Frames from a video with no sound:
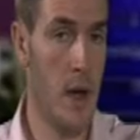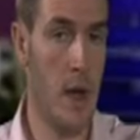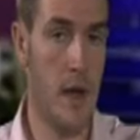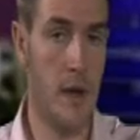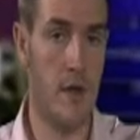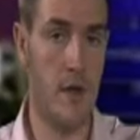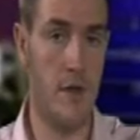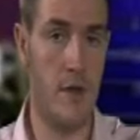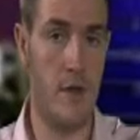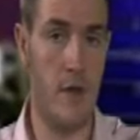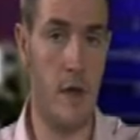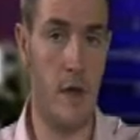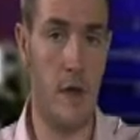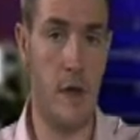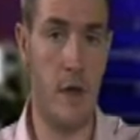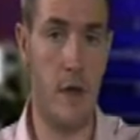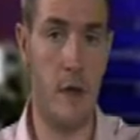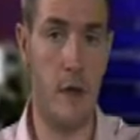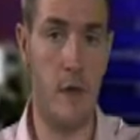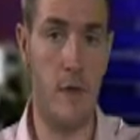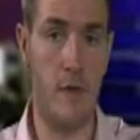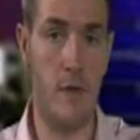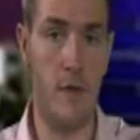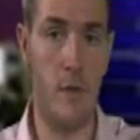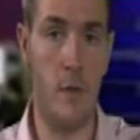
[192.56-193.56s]
Well, it's
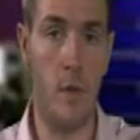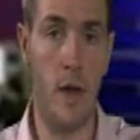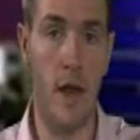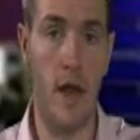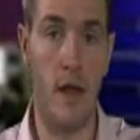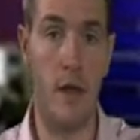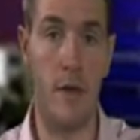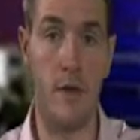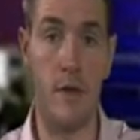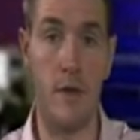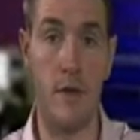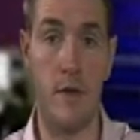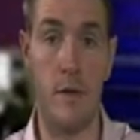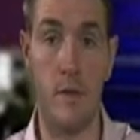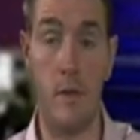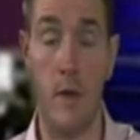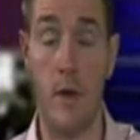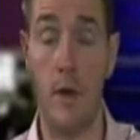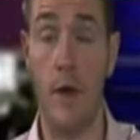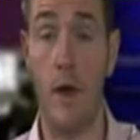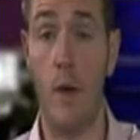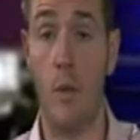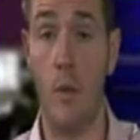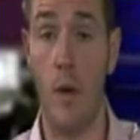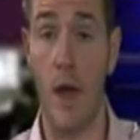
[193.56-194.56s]
a well-earned,
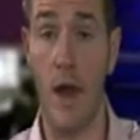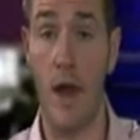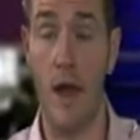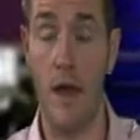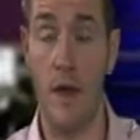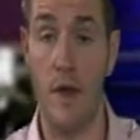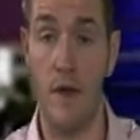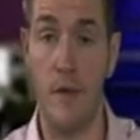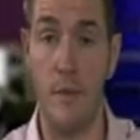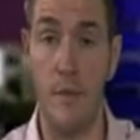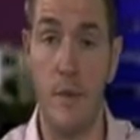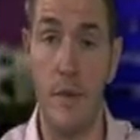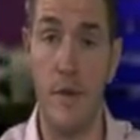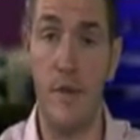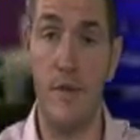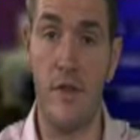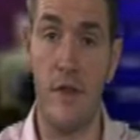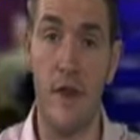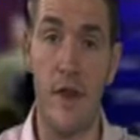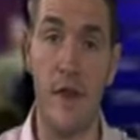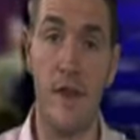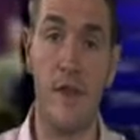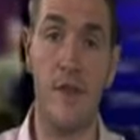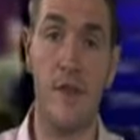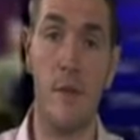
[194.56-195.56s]
well, not well-earned, but
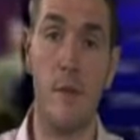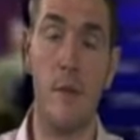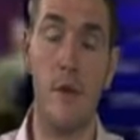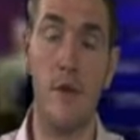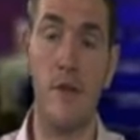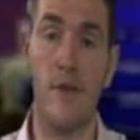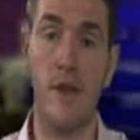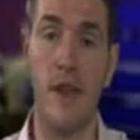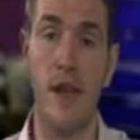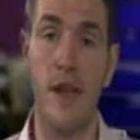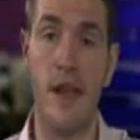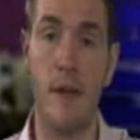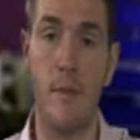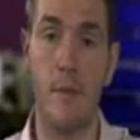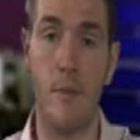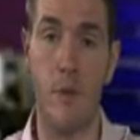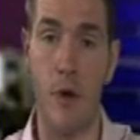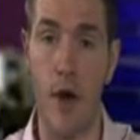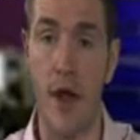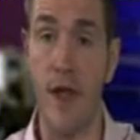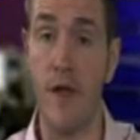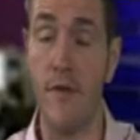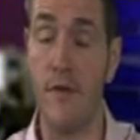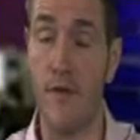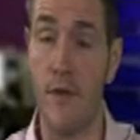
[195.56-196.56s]
it's a much-needed
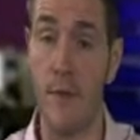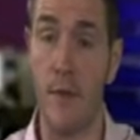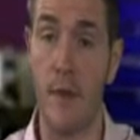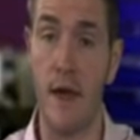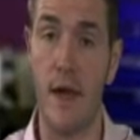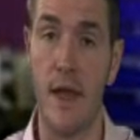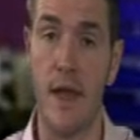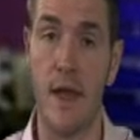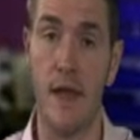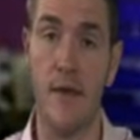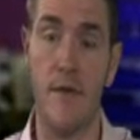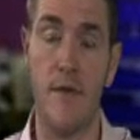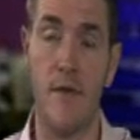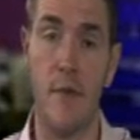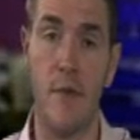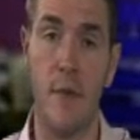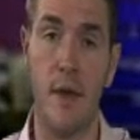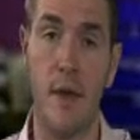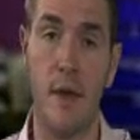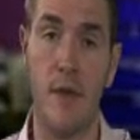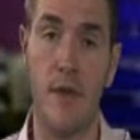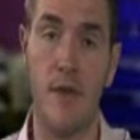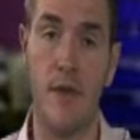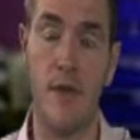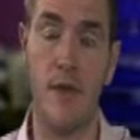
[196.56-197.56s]
break from the league for
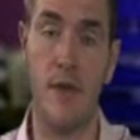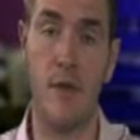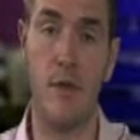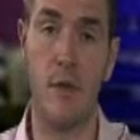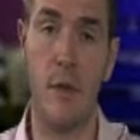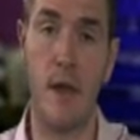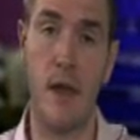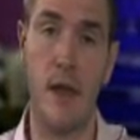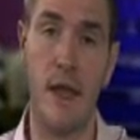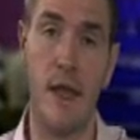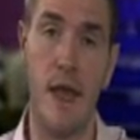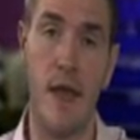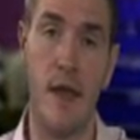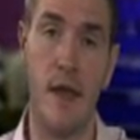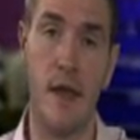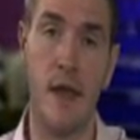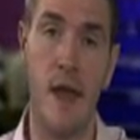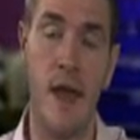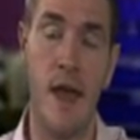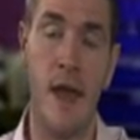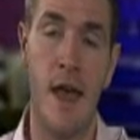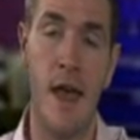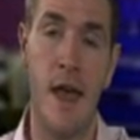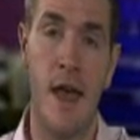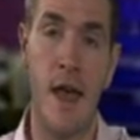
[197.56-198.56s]
Bees this weekend
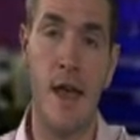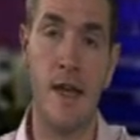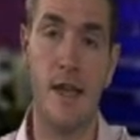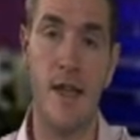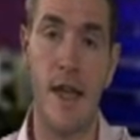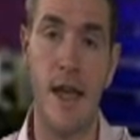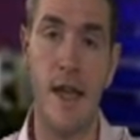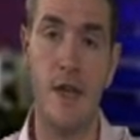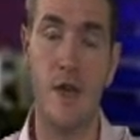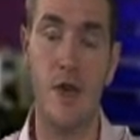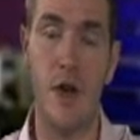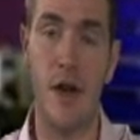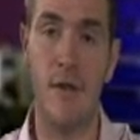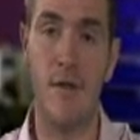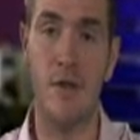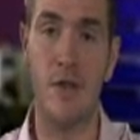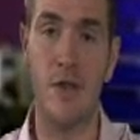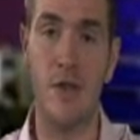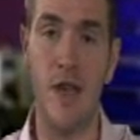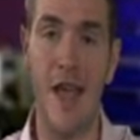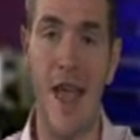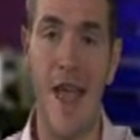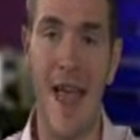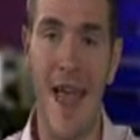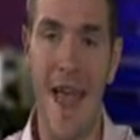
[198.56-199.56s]
as they travel
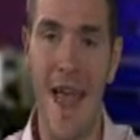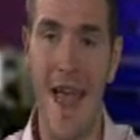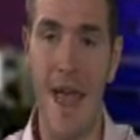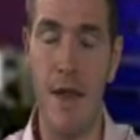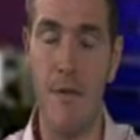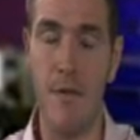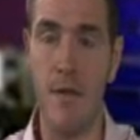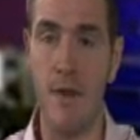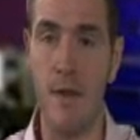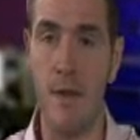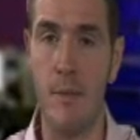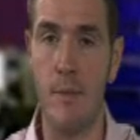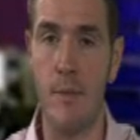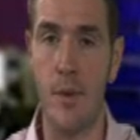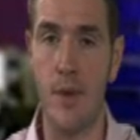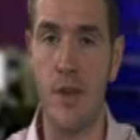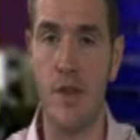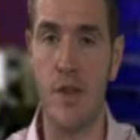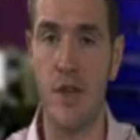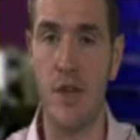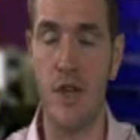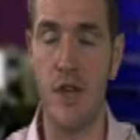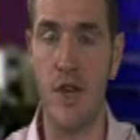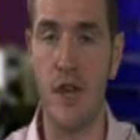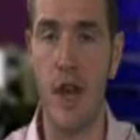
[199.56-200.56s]
to Ayr in the
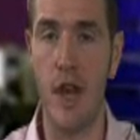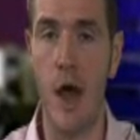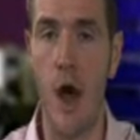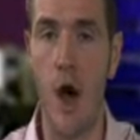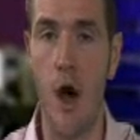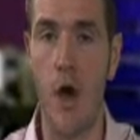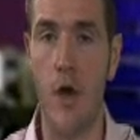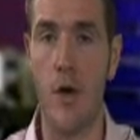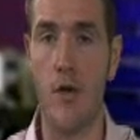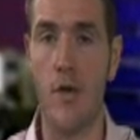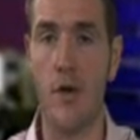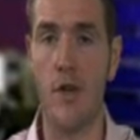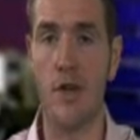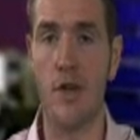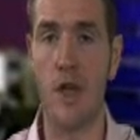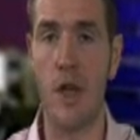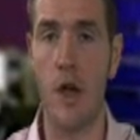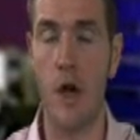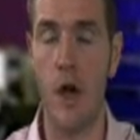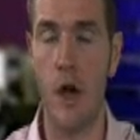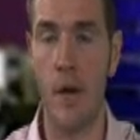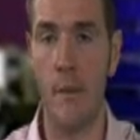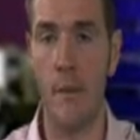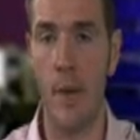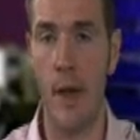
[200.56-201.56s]
British and Irish
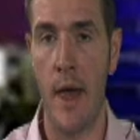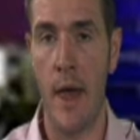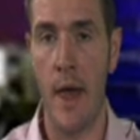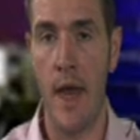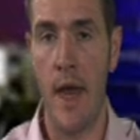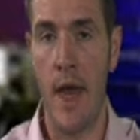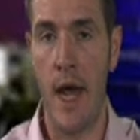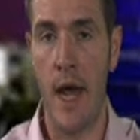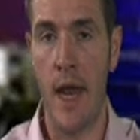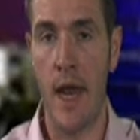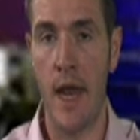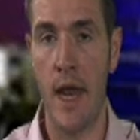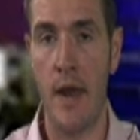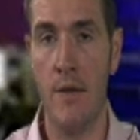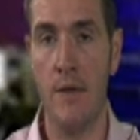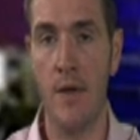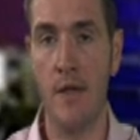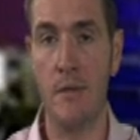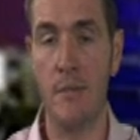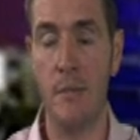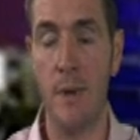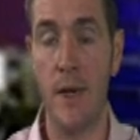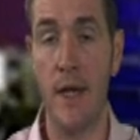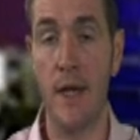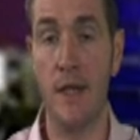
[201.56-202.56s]
Cup. And here
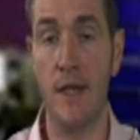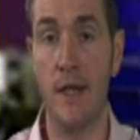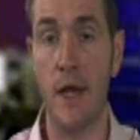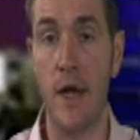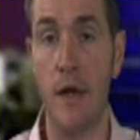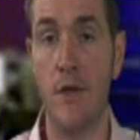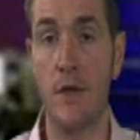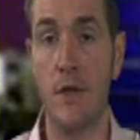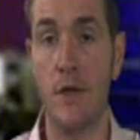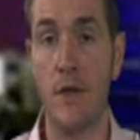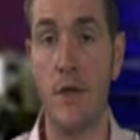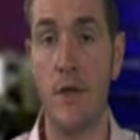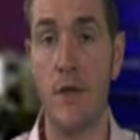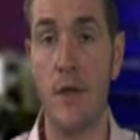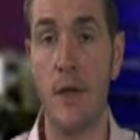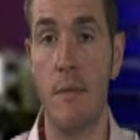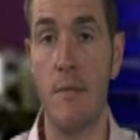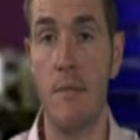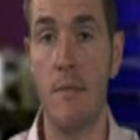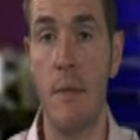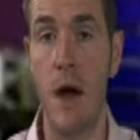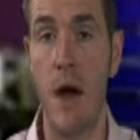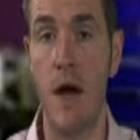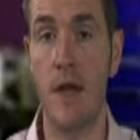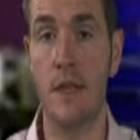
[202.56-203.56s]
is Bees coach
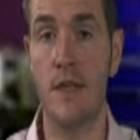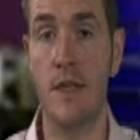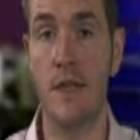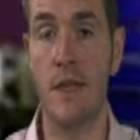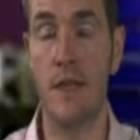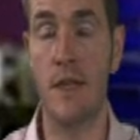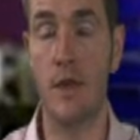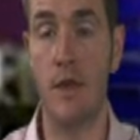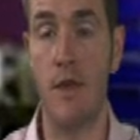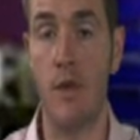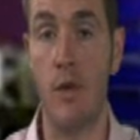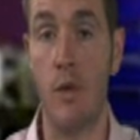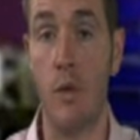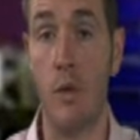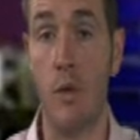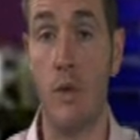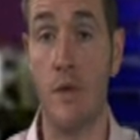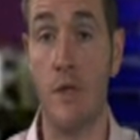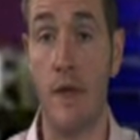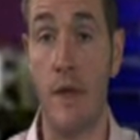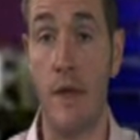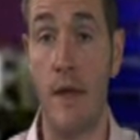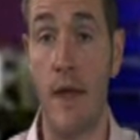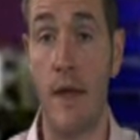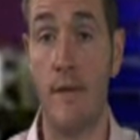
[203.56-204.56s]
Eugene Martin's
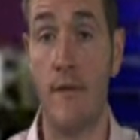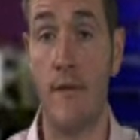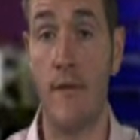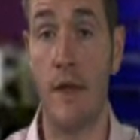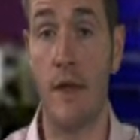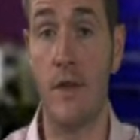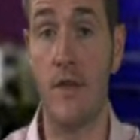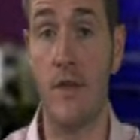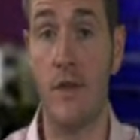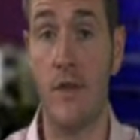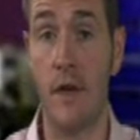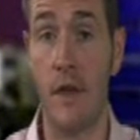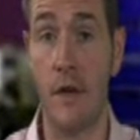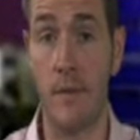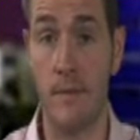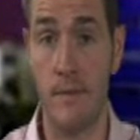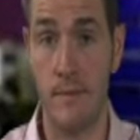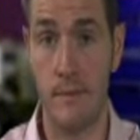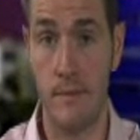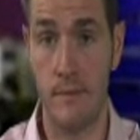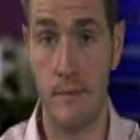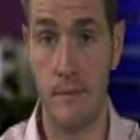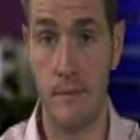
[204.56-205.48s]
thoughts on that fixture.